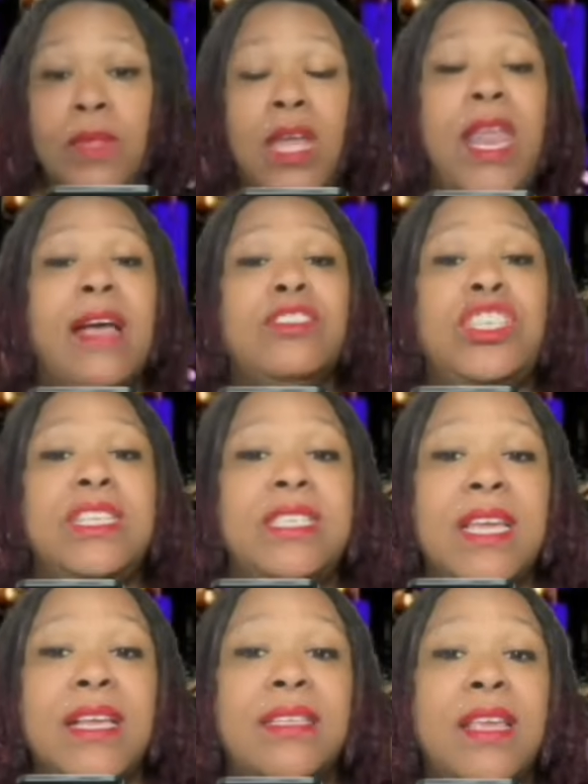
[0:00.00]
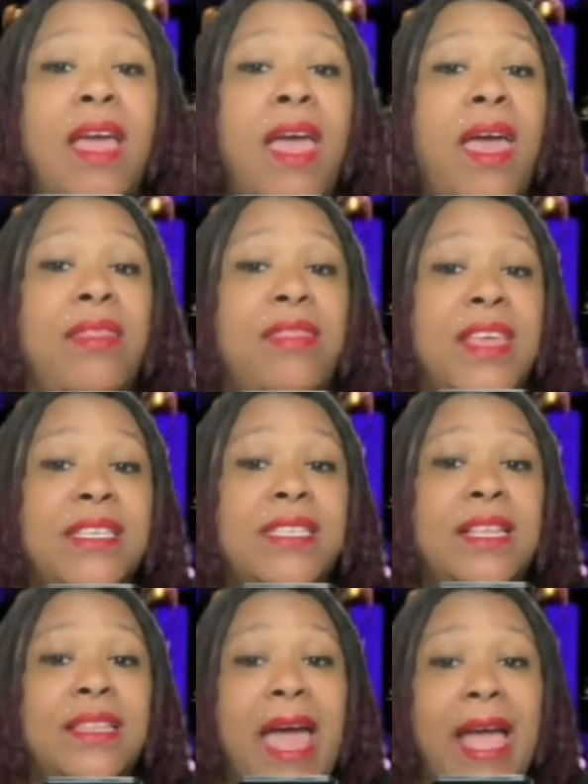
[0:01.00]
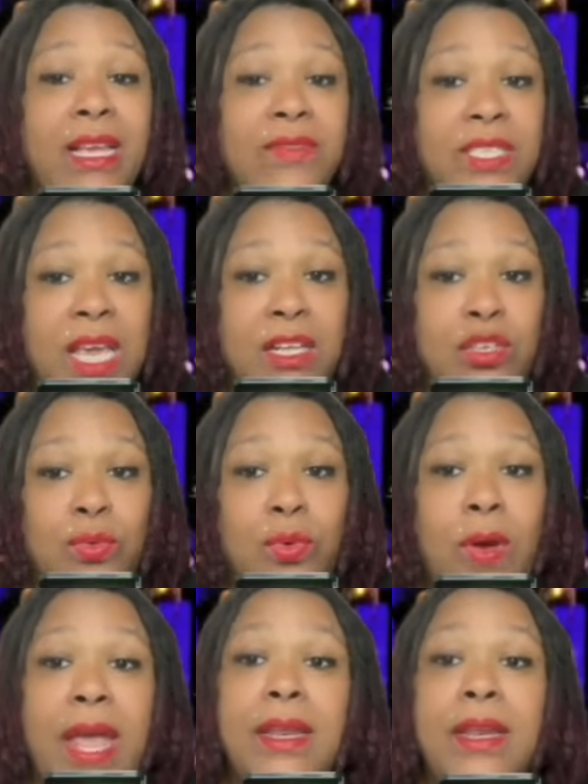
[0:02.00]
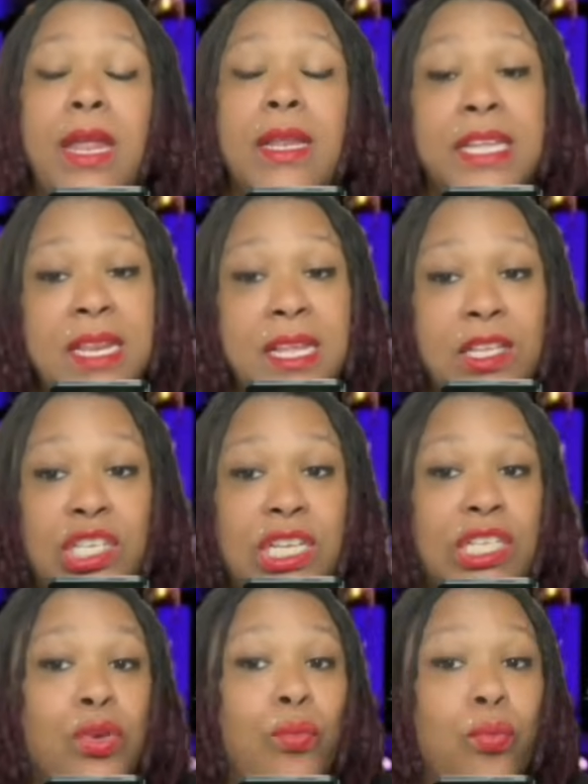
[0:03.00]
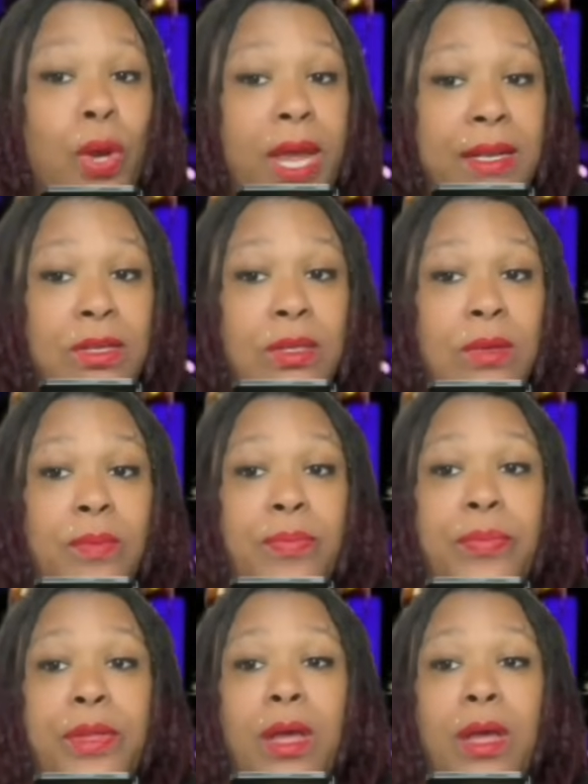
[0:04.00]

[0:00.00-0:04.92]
Now, she says this lack of schedule and DDG's random